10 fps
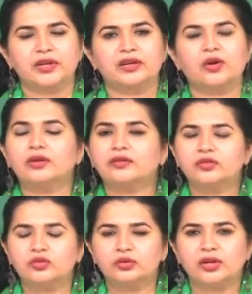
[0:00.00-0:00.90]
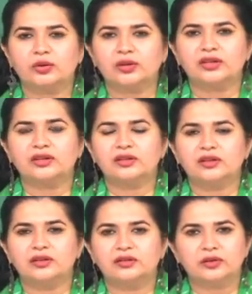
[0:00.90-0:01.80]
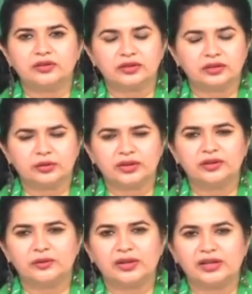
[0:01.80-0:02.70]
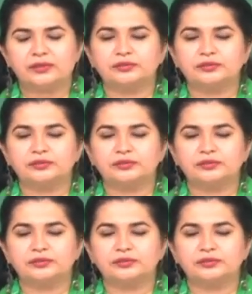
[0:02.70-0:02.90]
and also Shootout at Lokhandwala.